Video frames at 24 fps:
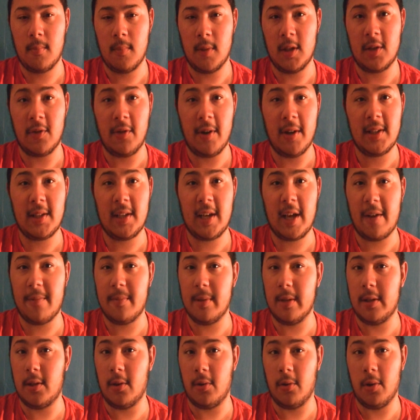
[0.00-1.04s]
So recently I've
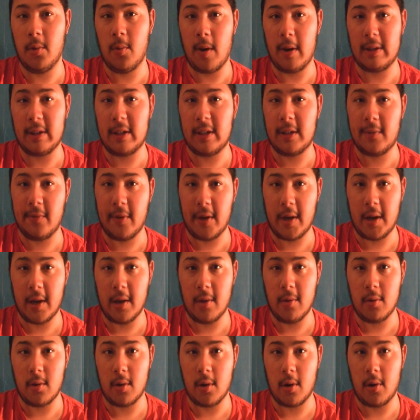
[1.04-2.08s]
been told to watch this
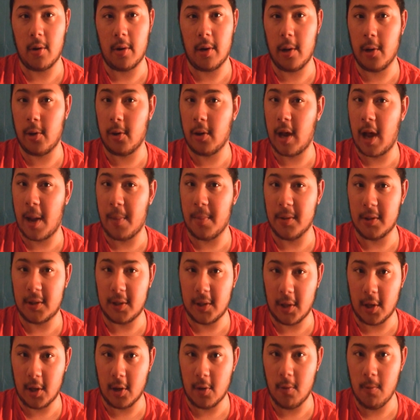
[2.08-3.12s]
video called It Could Happen
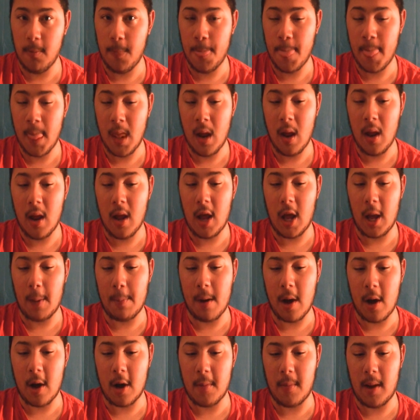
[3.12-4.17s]
to You
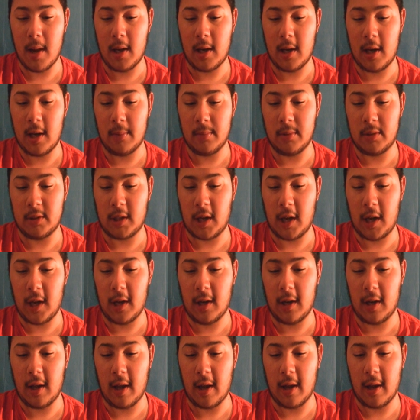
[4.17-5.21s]
about a man named
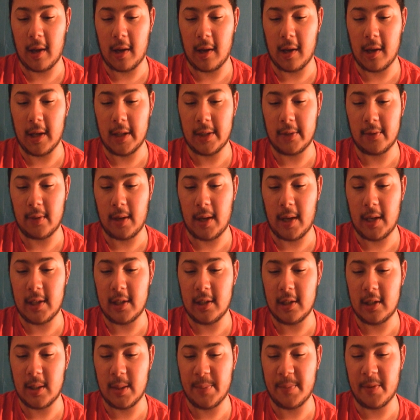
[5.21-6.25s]
Shane and his
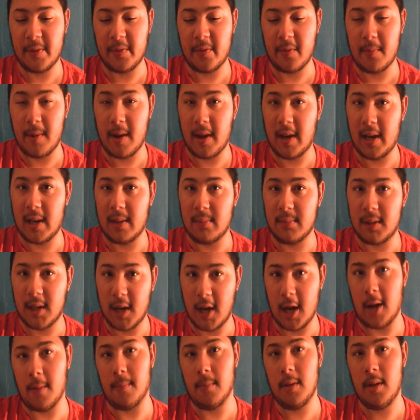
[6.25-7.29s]
relationship with a man named
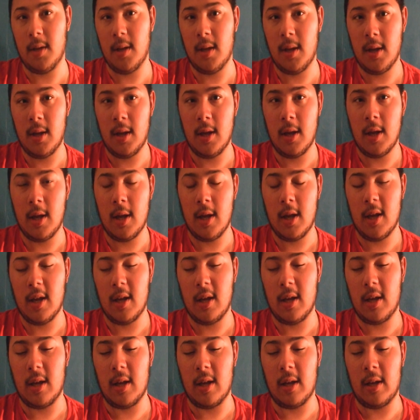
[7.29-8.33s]
Tom.
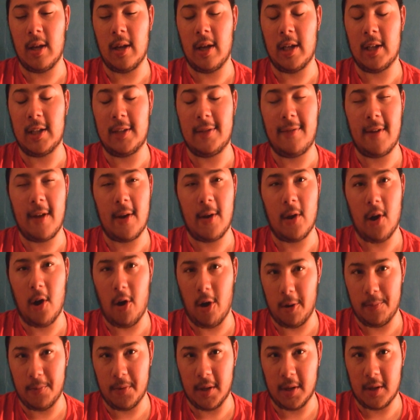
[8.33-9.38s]
It's very
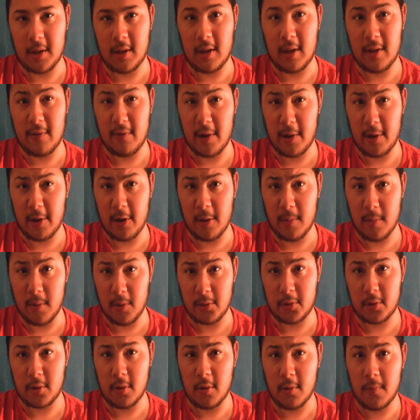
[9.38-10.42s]
heartbreaking and very
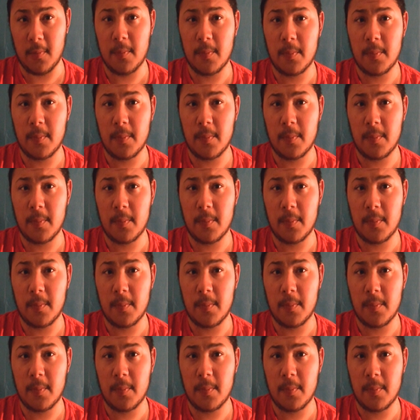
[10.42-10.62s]
emotional.